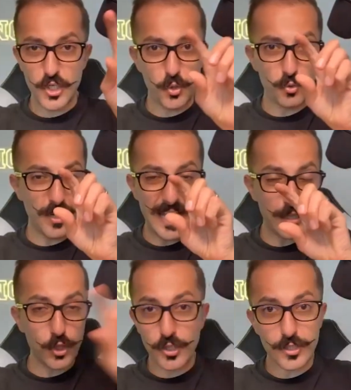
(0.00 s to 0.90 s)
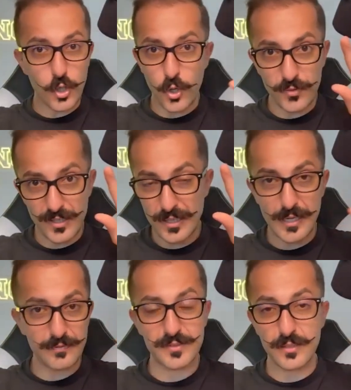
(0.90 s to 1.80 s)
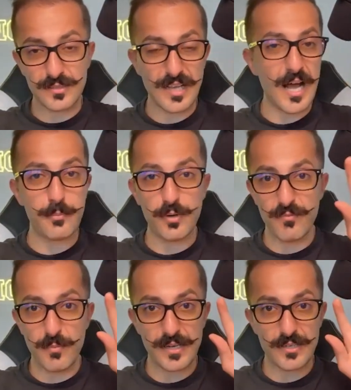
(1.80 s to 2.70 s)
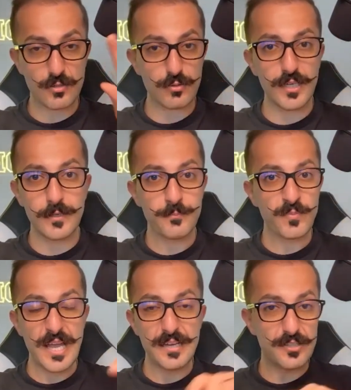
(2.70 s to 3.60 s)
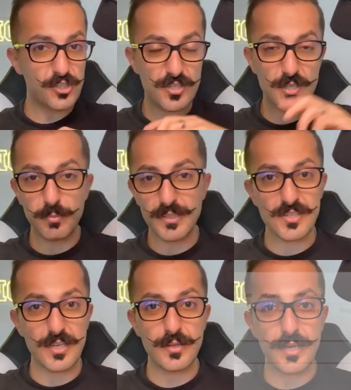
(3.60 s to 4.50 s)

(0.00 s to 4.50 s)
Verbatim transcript: know, alert on the left top of my screen. And it just simply said